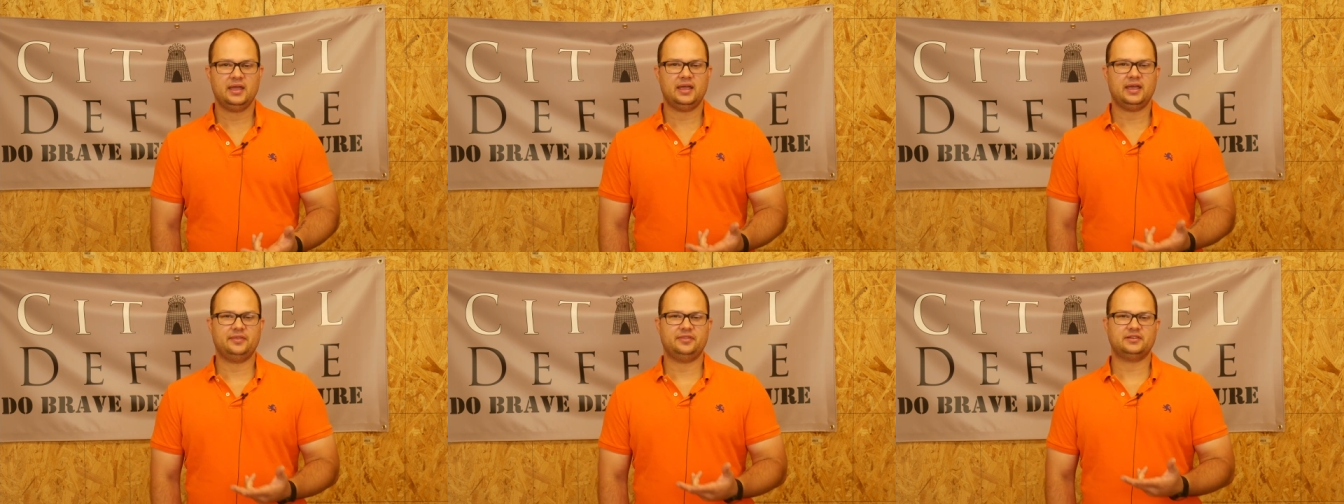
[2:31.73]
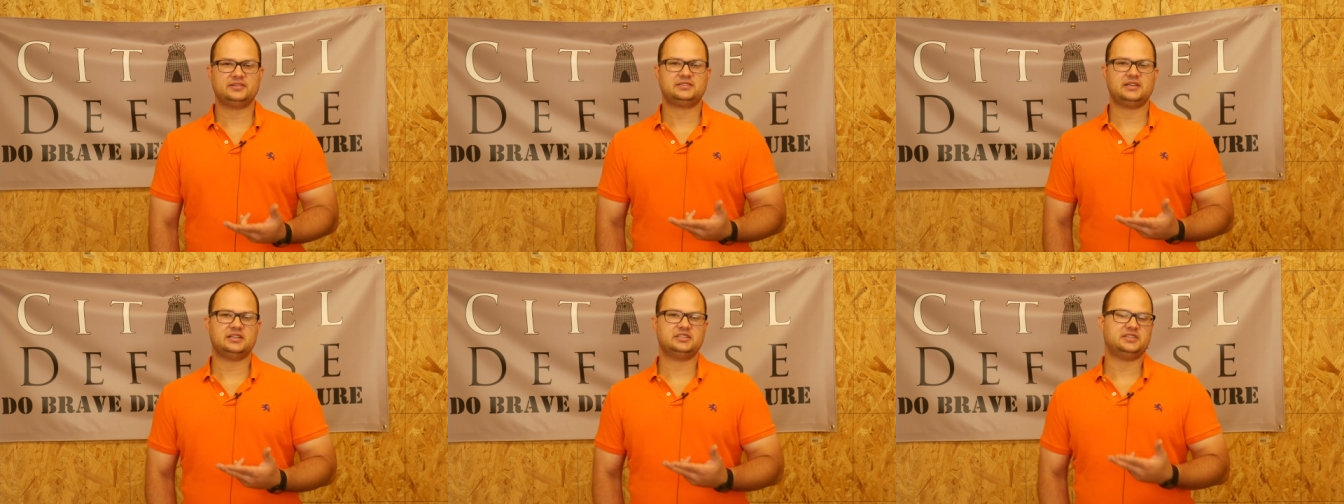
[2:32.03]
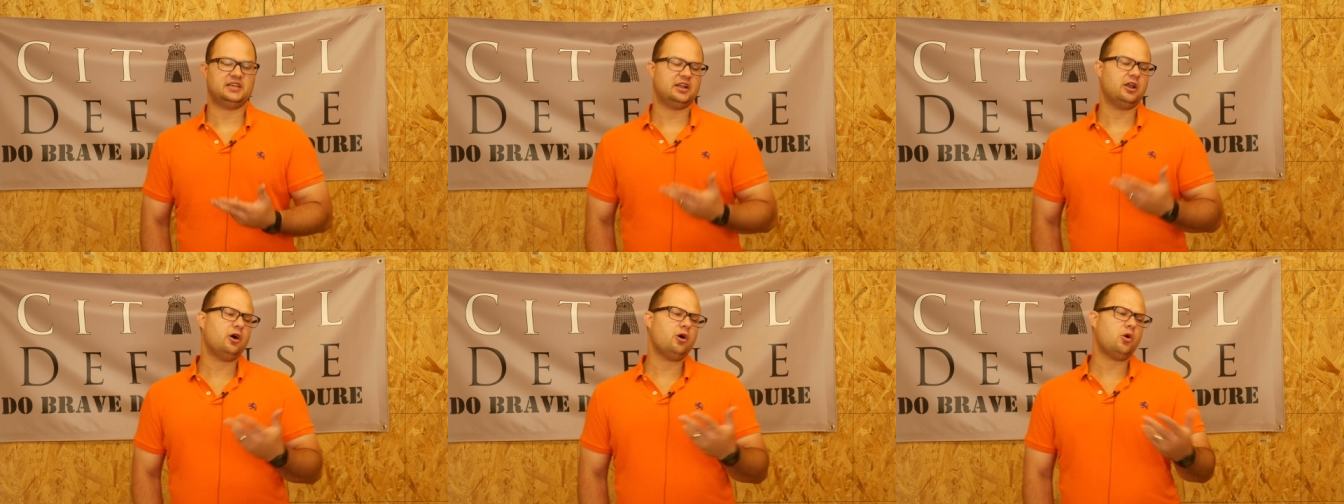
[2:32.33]
in the sense
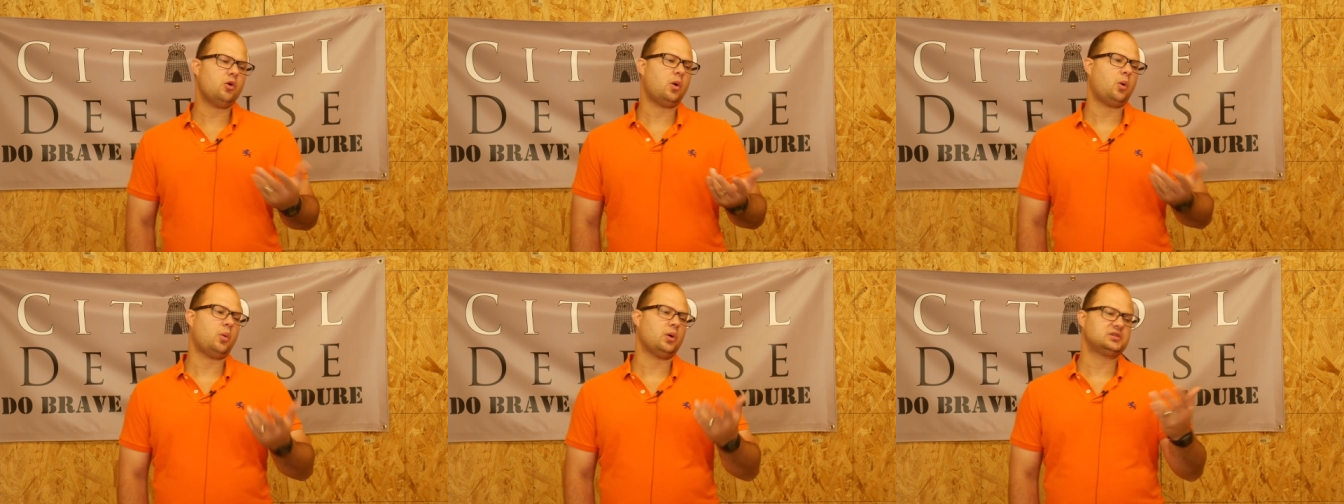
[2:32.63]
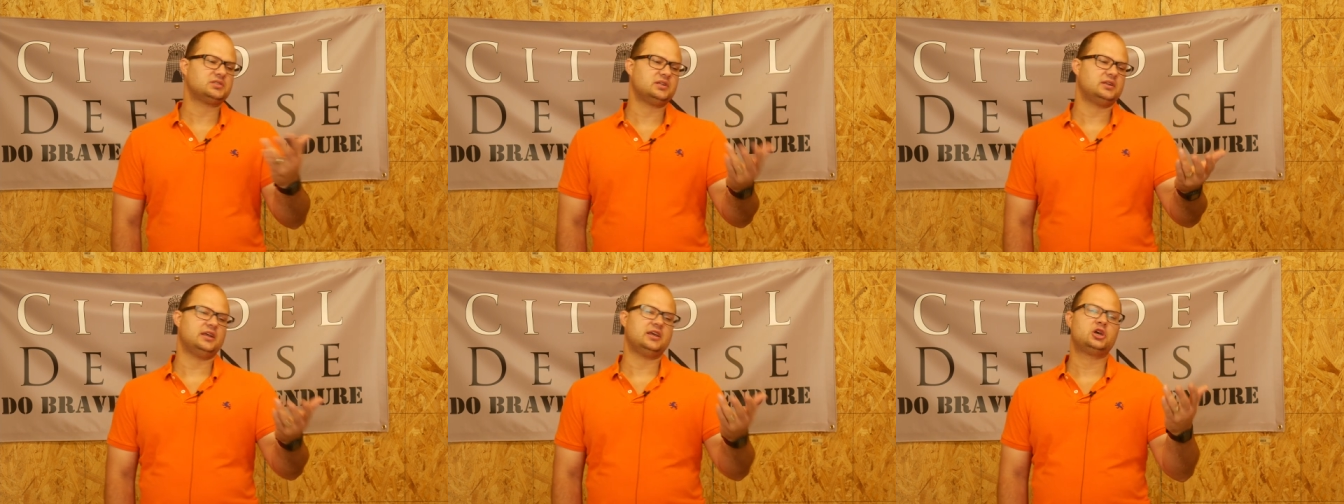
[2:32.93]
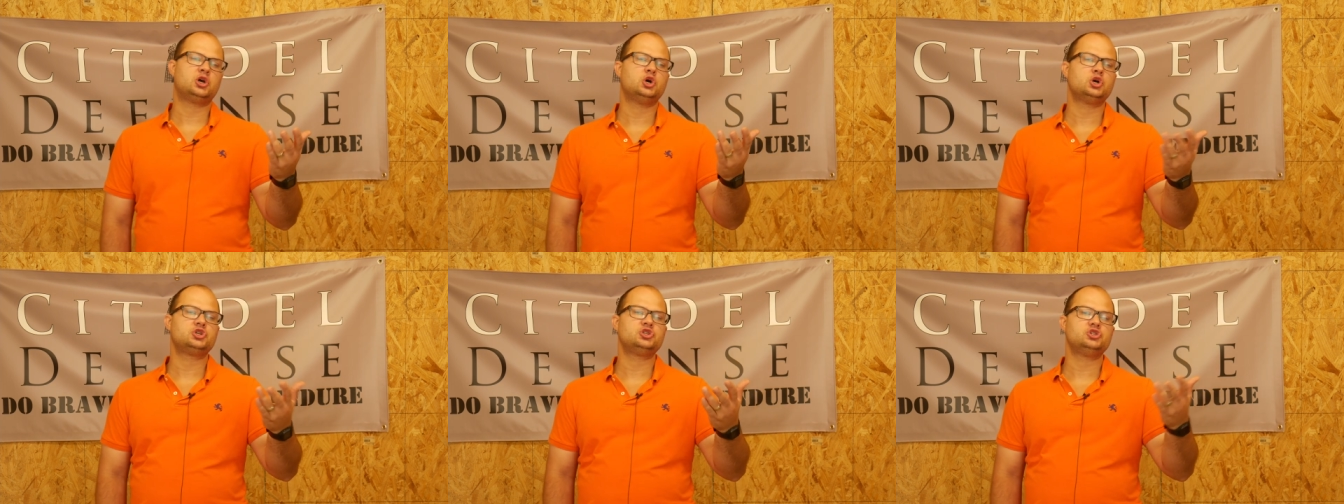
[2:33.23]
that oh, it wasn't, it
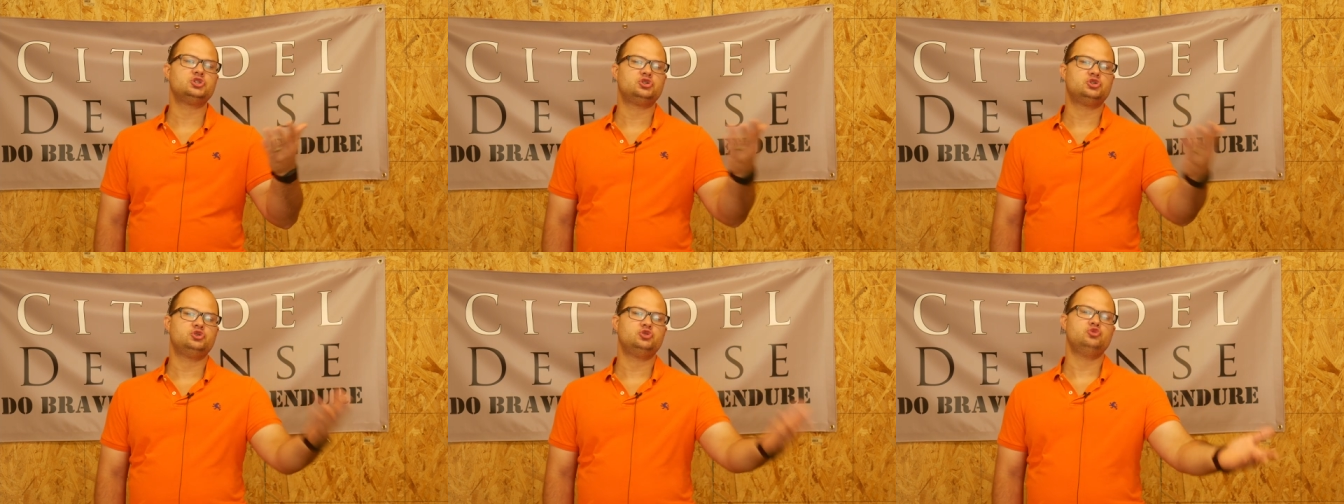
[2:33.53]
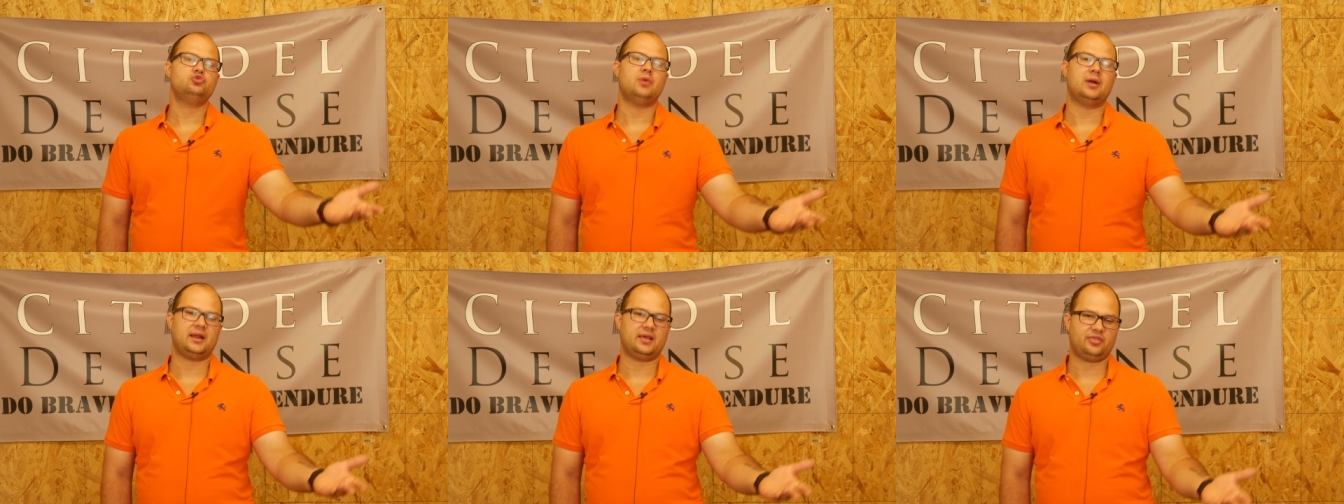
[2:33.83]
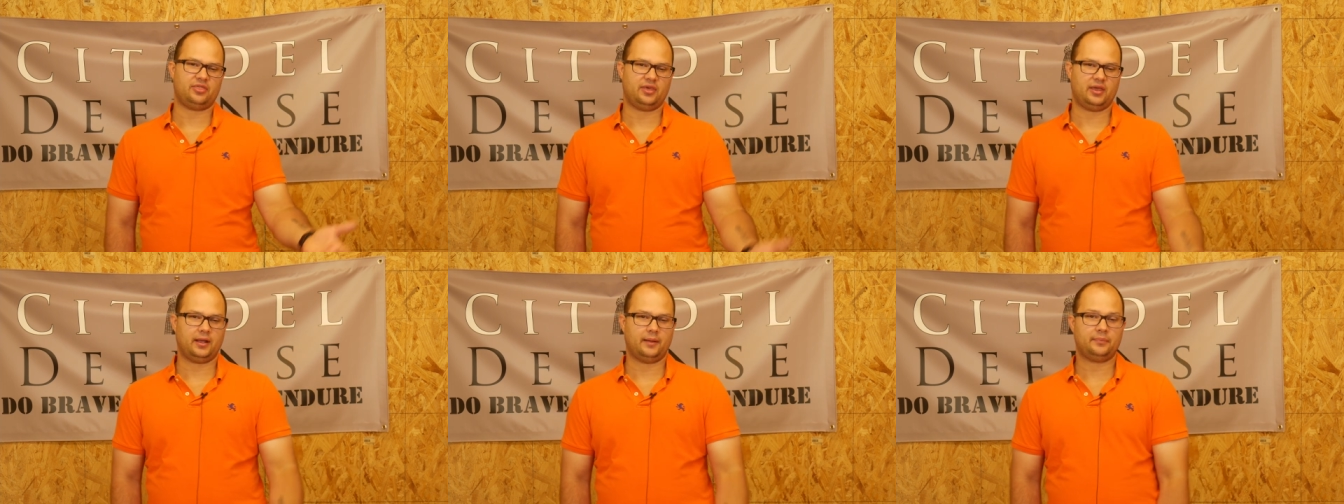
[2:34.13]
couldn't do
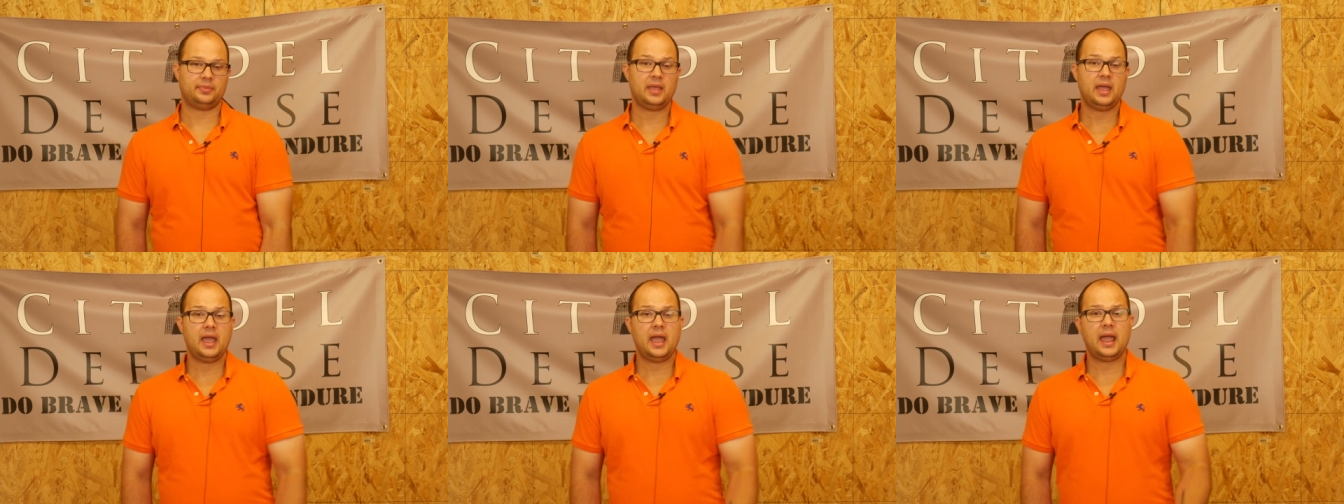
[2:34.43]
anything.